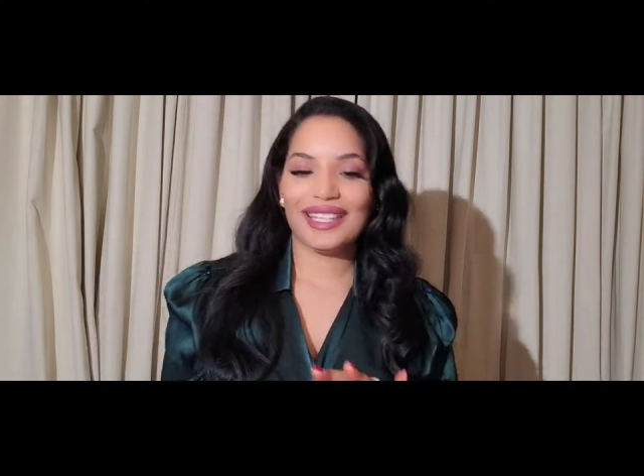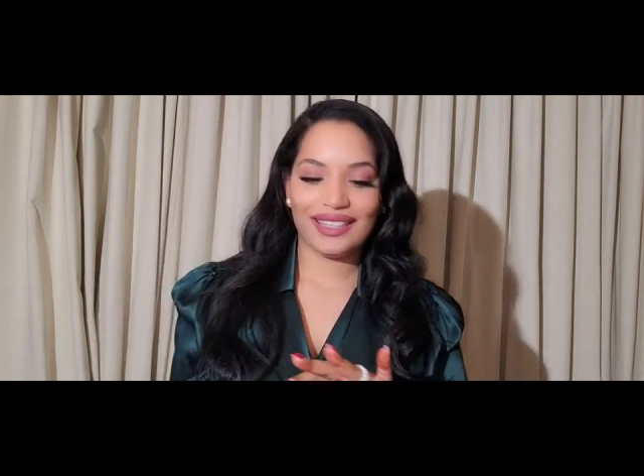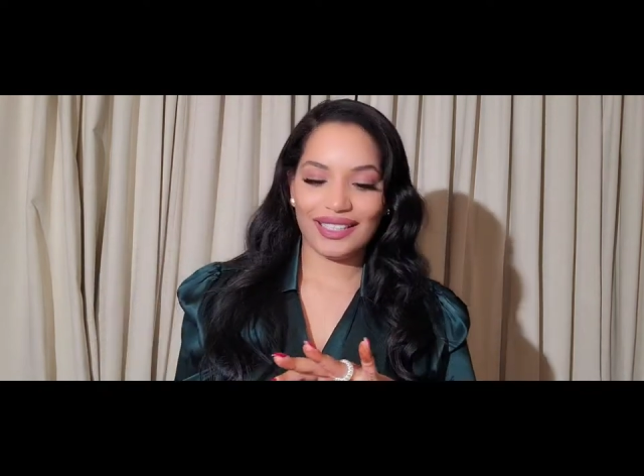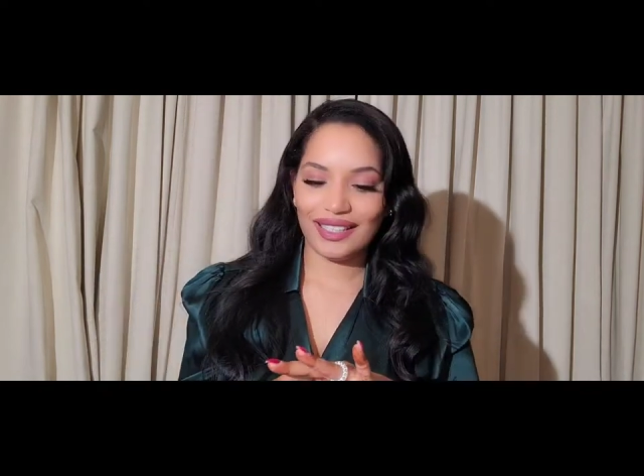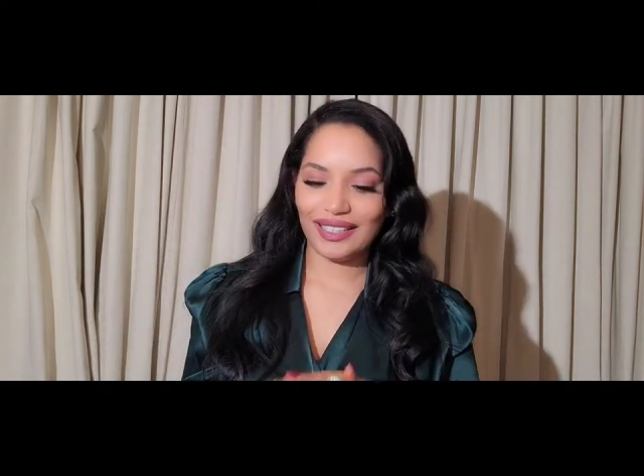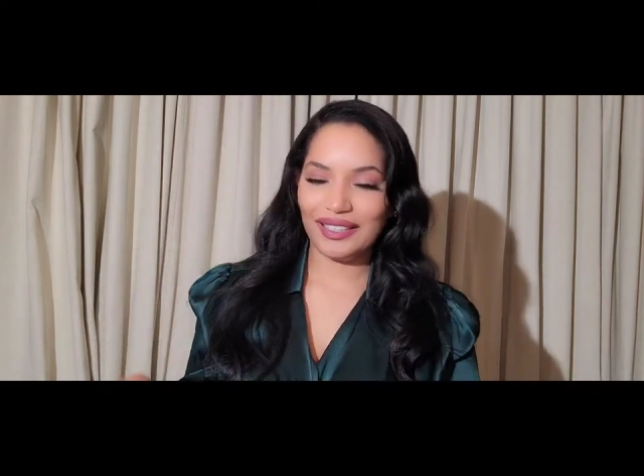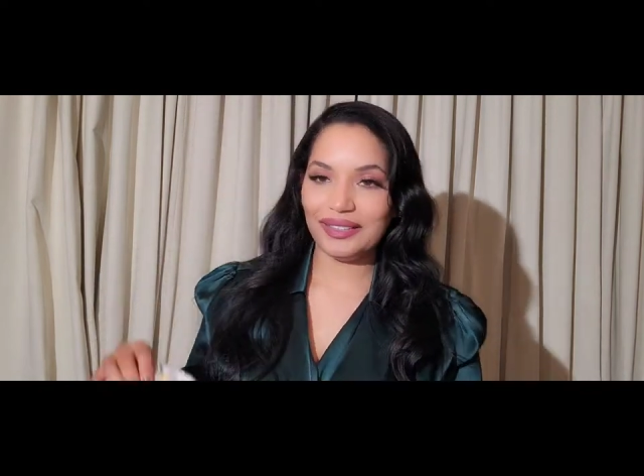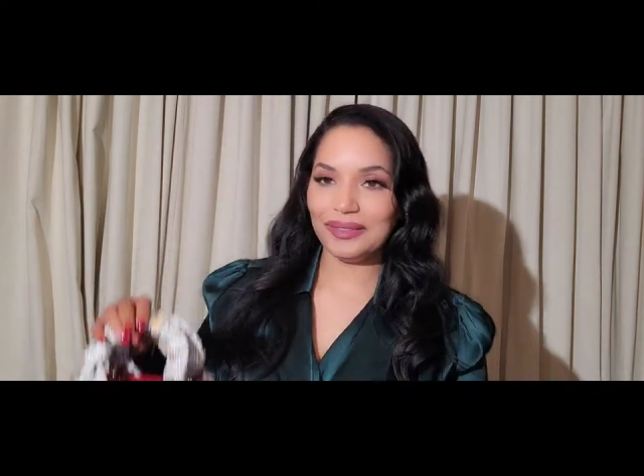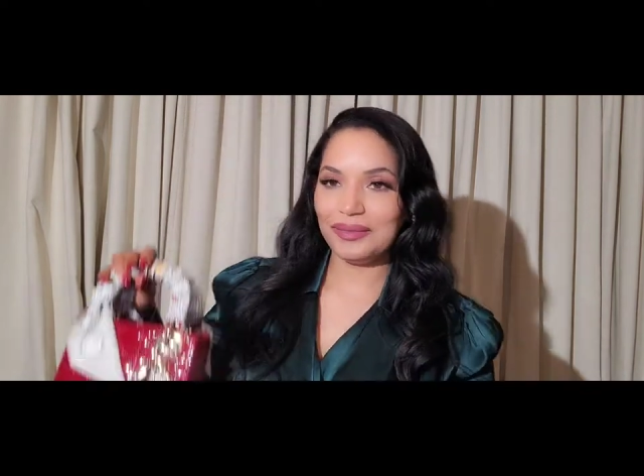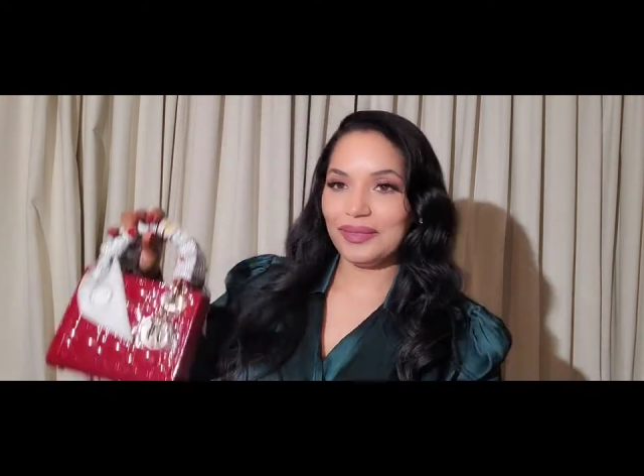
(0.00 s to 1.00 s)
and the light,
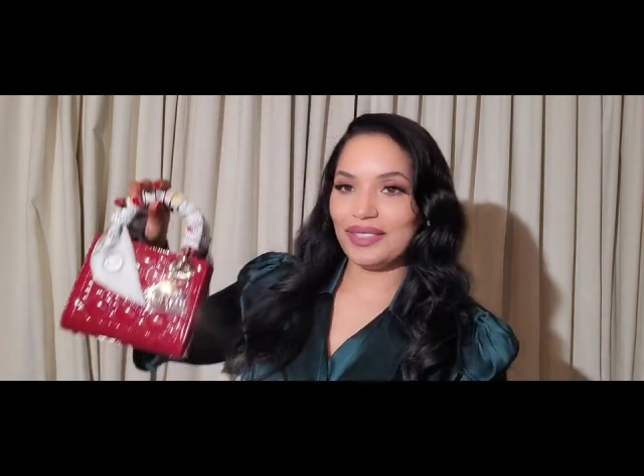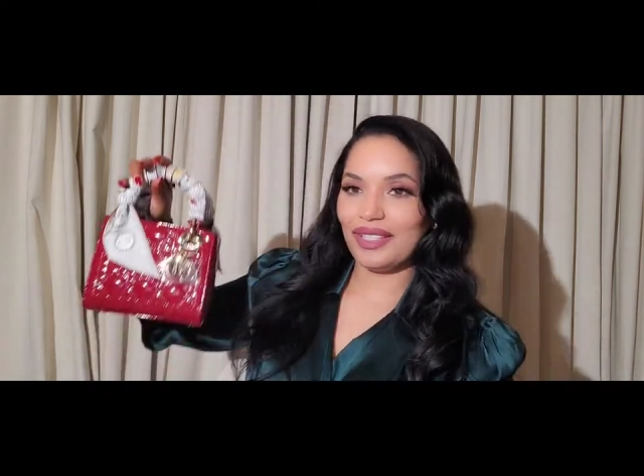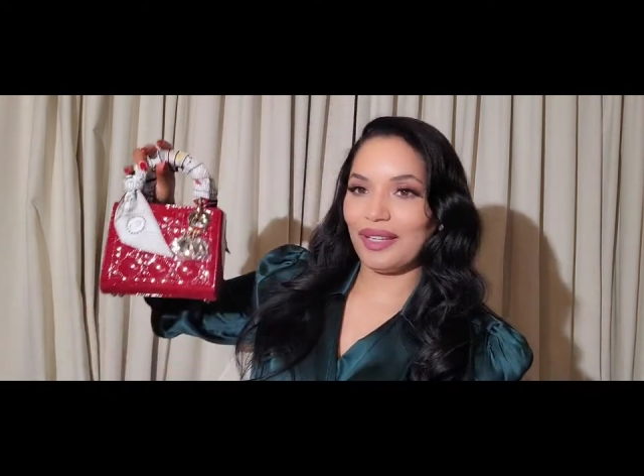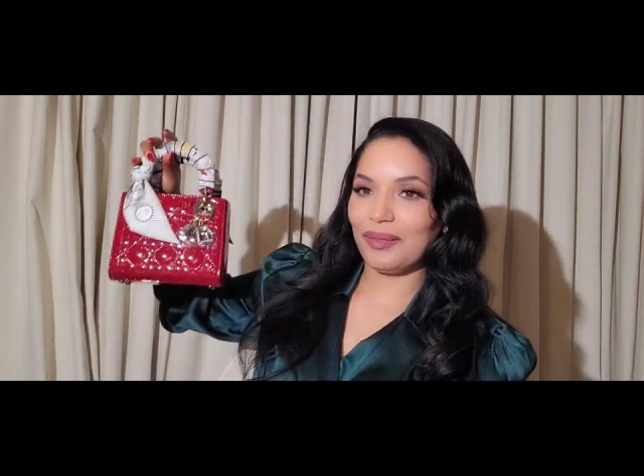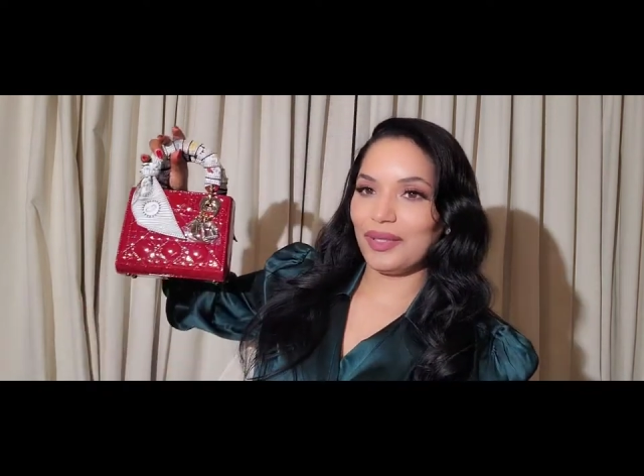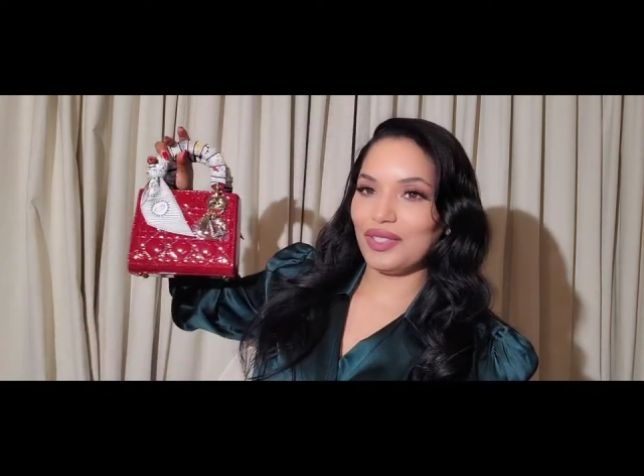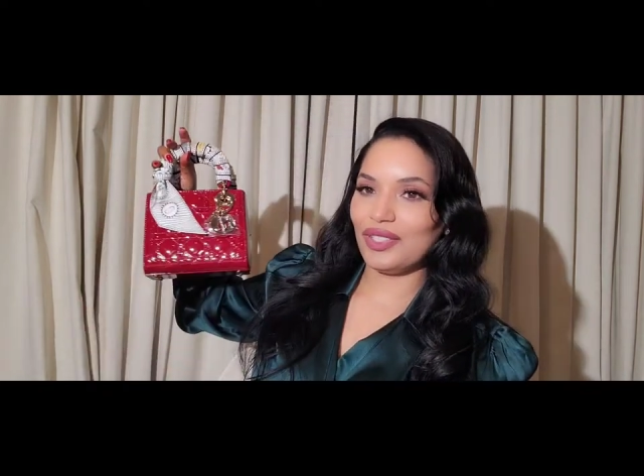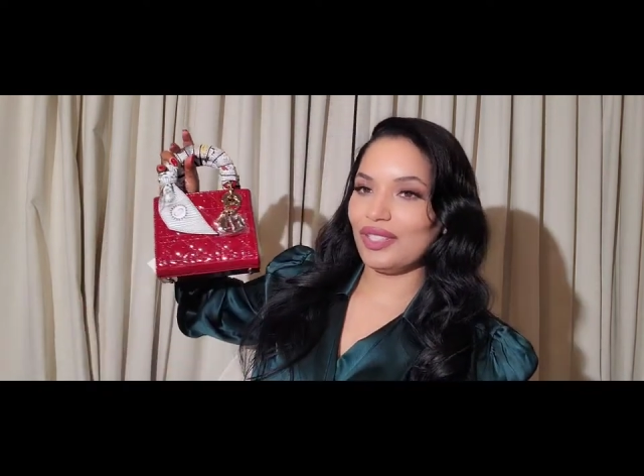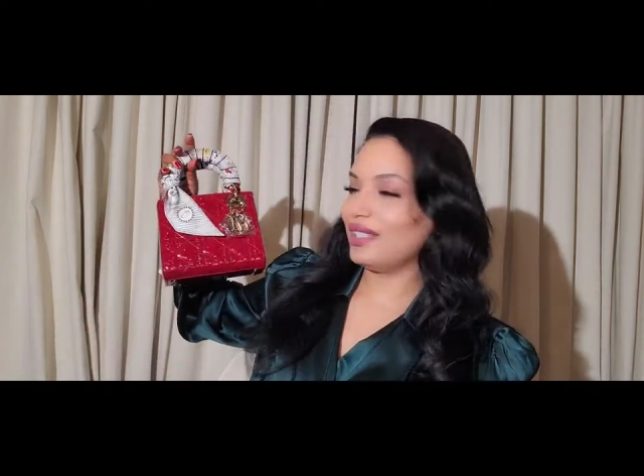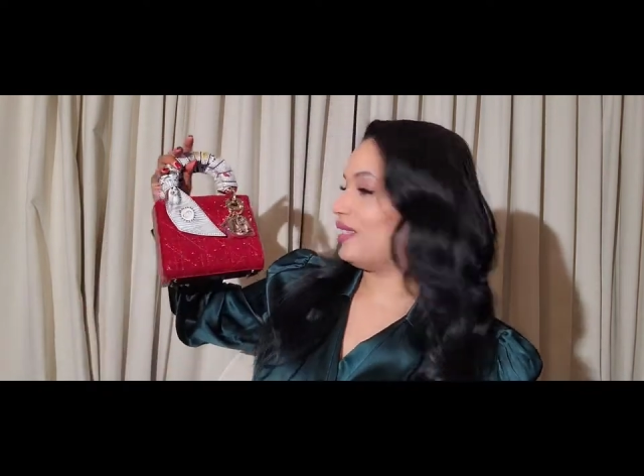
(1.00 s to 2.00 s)
like I
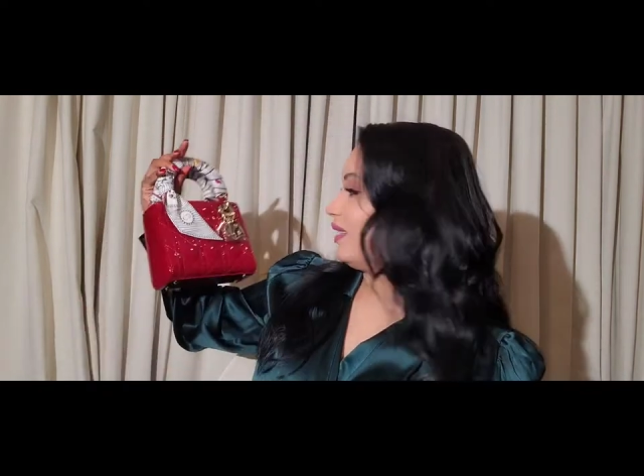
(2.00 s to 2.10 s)
mentioned, it